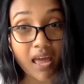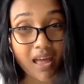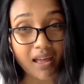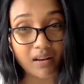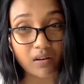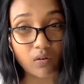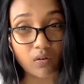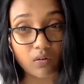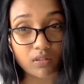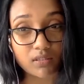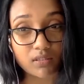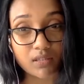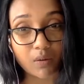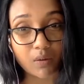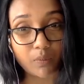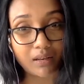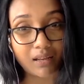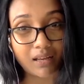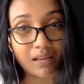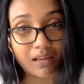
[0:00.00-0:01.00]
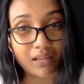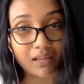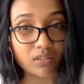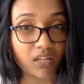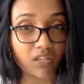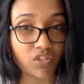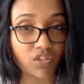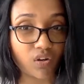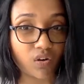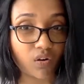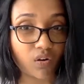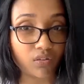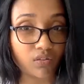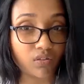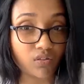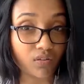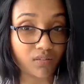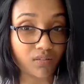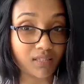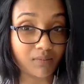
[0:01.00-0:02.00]
And also, I would like to touch on
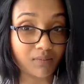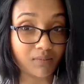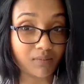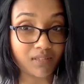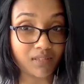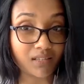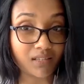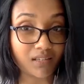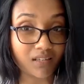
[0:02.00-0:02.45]
Don Sim's